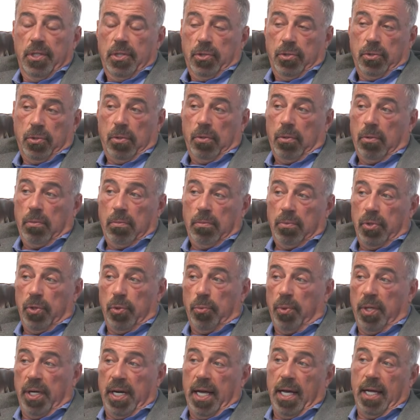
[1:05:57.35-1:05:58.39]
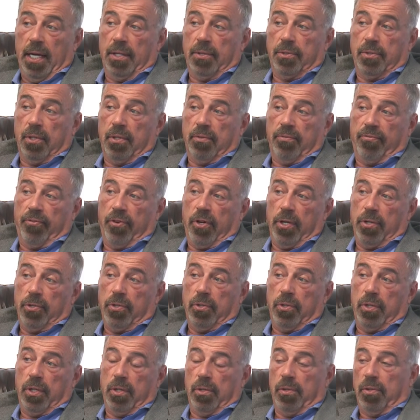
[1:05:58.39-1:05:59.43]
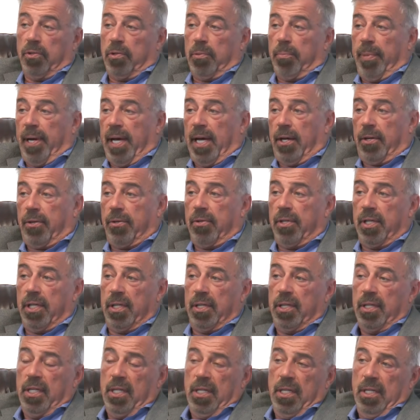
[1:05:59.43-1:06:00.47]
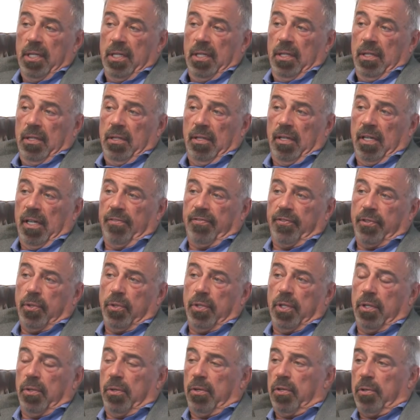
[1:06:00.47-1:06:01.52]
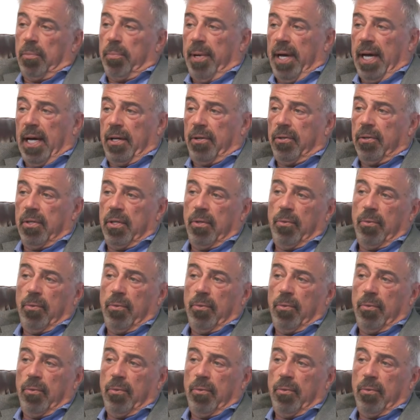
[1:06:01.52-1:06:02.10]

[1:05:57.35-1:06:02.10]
So you want to add it to the front unit or the back unit, left unit or the back unit,